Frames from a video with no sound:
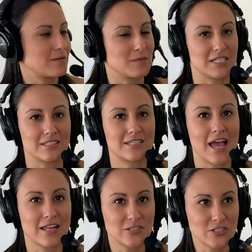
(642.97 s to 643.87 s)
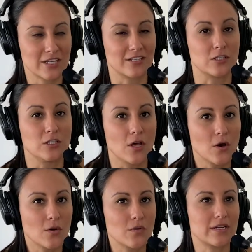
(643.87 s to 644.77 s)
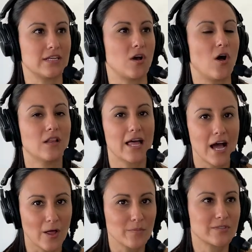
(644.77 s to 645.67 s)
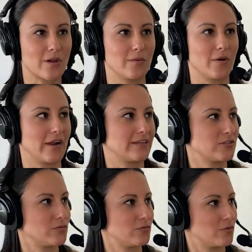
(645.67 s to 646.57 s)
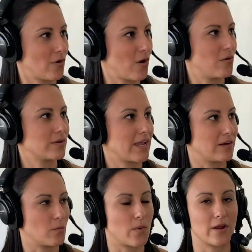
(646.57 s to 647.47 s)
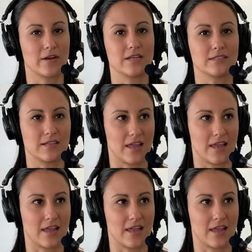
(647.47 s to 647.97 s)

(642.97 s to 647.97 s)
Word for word: I mean, tension, load, it all helps our body to grow, gain awareness,